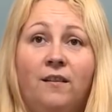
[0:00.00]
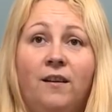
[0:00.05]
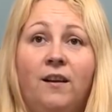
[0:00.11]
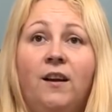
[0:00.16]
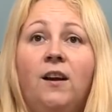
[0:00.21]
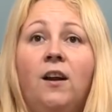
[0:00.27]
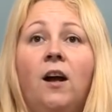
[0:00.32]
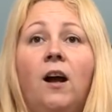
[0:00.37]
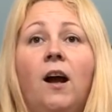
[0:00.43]

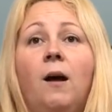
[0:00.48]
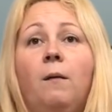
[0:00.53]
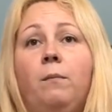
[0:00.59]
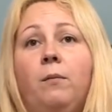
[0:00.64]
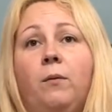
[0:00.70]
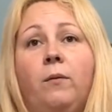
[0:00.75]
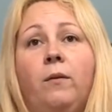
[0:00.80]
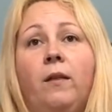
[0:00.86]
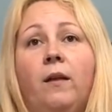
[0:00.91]
You're not
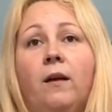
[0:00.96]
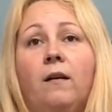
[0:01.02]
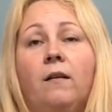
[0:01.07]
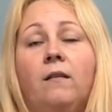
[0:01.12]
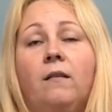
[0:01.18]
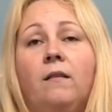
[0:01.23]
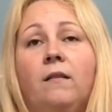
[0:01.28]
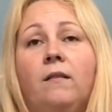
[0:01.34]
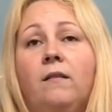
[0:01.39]
happy with that?
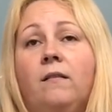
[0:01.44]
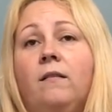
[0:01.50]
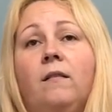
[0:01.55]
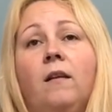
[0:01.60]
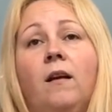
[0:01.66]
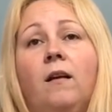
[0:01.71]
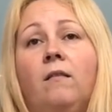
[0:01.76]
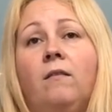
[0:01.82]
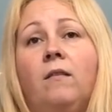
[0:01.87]

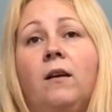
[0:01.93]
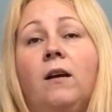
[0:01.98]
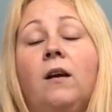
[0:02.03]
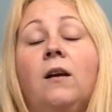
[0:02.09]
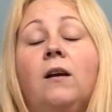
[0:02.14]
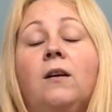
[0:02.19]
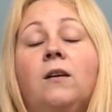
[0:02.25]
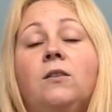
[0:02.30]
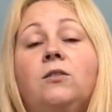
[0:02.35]
No.
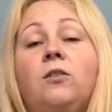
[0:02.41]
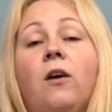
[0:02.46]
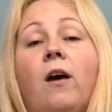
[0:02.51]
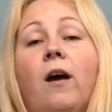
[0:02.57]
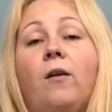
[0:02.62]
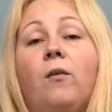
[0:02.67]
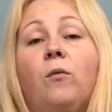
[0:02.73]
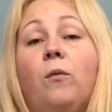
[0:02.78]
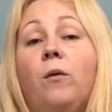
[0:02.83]
So
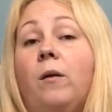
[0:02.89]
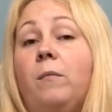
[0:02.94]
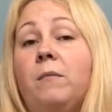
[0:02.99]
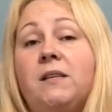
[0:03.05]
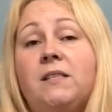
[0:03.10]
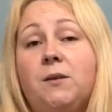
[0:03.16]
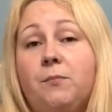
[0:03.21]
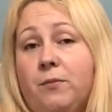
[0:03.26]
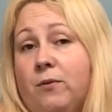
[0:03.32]

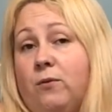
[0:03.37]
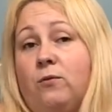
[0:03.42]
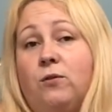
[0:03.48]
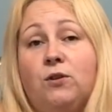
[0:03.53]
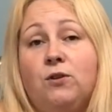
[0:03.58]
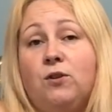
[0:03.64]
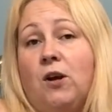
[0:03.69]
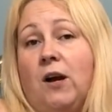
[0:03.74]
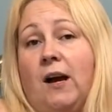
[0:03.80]
Mr.
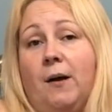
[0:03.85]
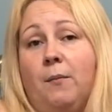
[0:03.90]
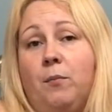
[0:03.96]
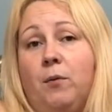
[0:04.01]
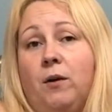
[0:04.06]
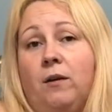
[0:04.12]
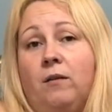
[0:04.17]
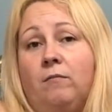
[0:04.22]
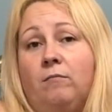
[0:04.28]
Producer's not
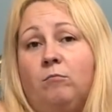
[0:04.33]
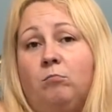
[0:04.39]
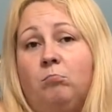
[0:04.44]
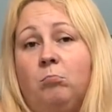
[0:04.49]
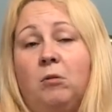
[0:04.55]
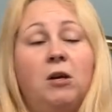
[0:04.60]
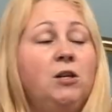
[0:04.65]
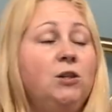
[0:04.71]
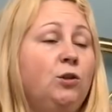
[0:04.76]
happy.
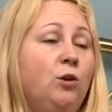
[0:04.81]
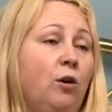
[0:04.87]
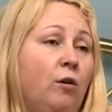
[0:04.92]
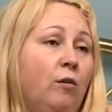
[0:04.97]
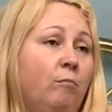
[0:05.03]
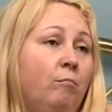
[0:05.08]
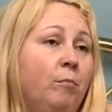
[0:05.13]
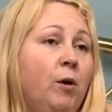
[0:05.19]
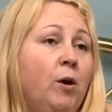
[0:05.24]
He's
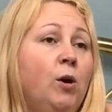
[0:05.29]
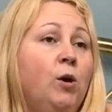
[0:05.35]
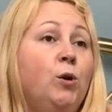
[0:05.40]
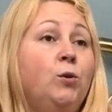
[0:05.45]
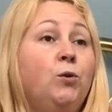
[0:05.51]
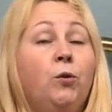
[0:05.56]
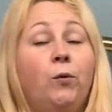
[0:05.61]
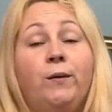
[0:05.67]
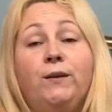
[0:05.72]
not.
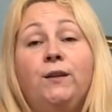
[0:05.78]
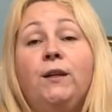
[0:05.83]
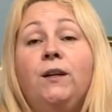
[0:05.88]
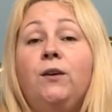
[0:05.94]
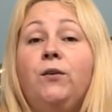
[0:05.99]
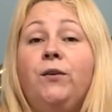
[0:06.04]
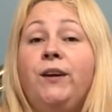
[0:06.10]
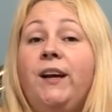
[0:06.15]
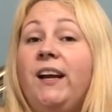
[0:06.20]
So he's going to
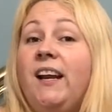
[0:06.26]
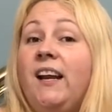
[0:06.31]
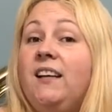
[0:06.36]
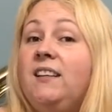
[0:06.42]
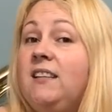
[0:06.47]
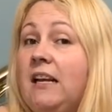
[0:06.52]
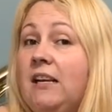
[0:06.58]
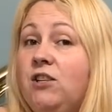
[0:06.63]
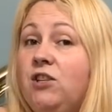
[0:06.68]
go and get an
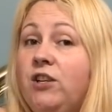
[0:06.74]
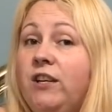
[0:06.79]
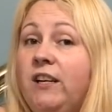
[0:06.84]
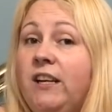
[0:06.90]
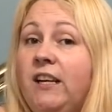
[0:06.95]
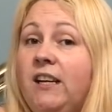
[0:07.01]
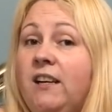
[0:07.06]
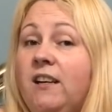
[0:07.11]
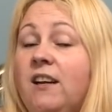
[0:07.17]
extension
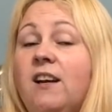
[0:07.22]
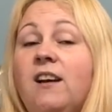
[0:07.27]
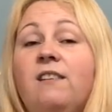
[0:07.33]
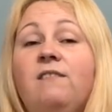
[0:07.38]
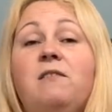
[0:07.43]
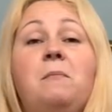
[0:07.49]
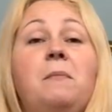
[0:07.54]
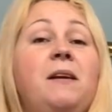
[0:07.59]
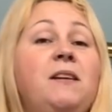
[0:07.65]
lead
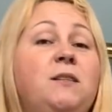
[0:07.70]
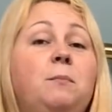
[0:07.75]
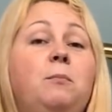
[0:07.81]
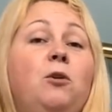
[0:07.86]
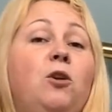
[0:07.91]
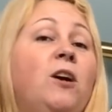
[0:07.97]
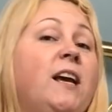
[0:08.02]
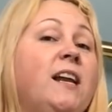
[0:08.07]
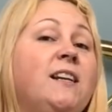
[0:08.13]
for me to
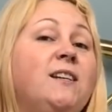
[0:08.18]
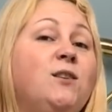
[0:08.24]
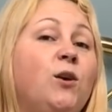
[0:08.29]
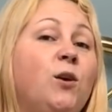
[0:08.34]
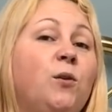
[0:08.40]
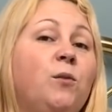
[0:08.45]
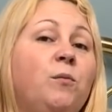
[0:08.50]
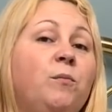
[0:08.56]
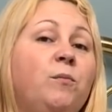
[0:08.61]
plug
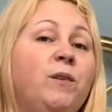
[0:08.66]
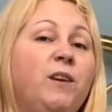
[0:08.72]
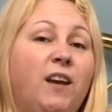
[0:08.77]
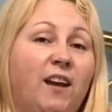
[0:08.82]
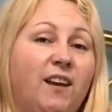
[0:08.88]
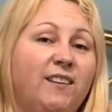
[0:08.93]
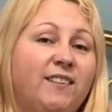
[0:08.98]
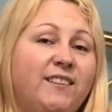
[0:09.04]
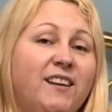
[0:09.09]
into.
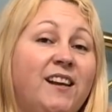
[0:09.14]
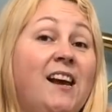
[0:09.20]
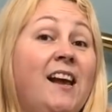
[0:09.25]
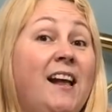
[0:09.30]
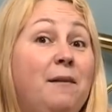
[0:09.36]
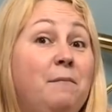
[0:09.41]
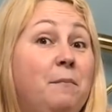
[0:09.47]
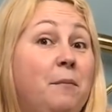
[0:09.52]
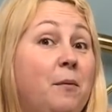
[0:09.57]
Yes.
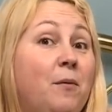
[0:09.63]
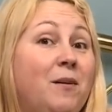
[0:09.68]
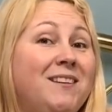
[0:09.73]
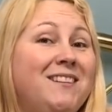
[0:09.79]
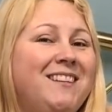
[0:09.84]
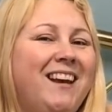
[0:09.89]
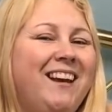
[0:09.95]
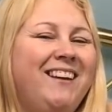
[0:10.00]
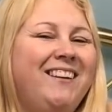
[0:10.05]
Be 1
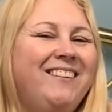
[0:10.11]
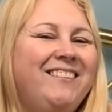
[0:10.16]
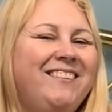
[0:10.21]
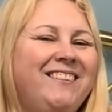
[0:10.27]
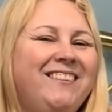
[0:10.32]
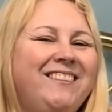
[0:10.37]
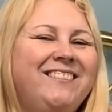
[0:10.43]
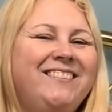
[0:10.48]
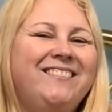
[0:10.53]

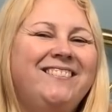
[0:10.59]
second.